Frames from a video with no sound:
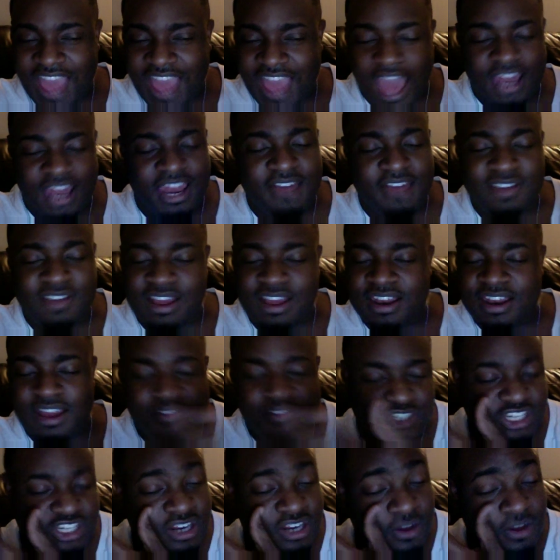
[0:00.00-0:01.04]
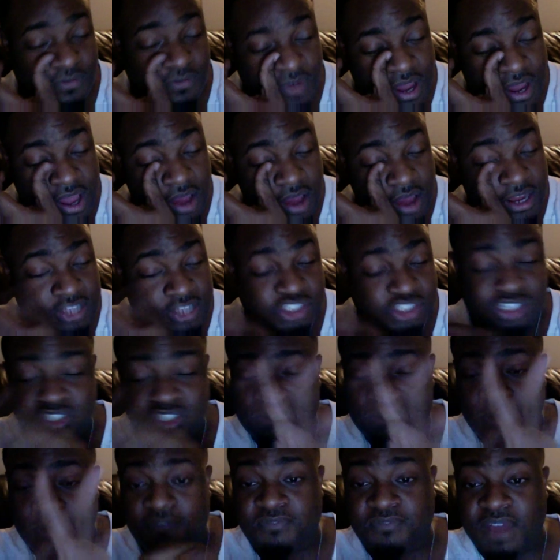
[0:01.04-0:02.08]
I love it. I love it. She don't fuck all that shit.
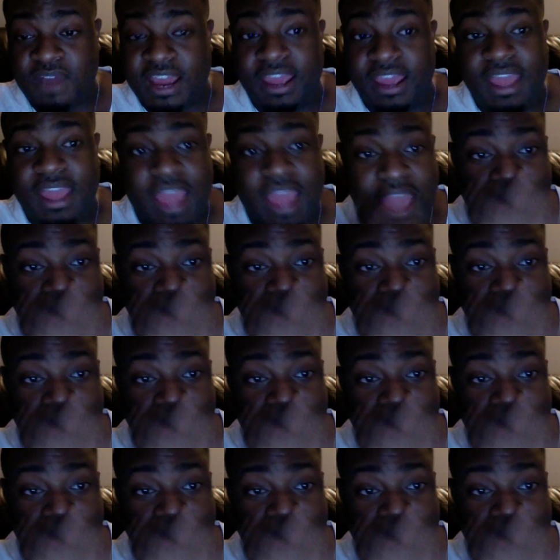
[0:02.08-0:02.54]
She won't fight.